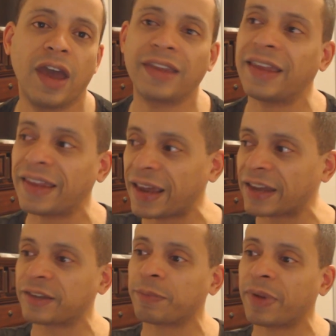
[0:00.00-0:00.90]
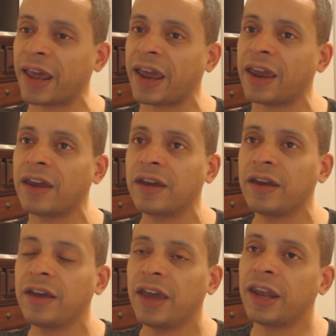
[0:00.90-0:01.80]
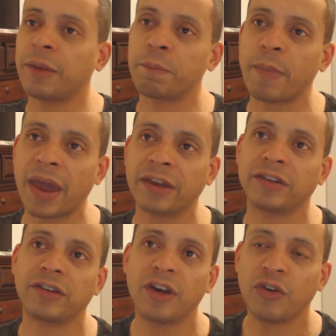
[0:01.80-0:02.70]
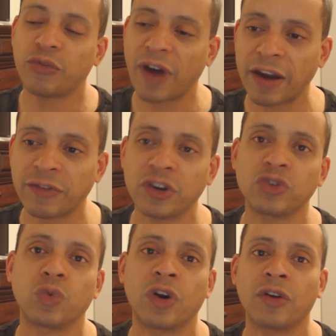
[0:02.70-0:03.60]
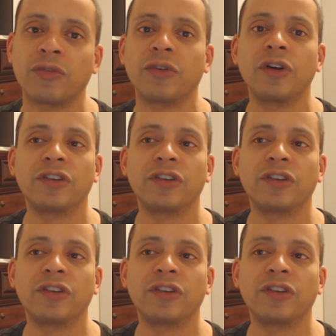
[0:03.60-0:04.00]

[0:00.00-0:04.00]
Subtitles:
And then they get to play an immense 5 years worth,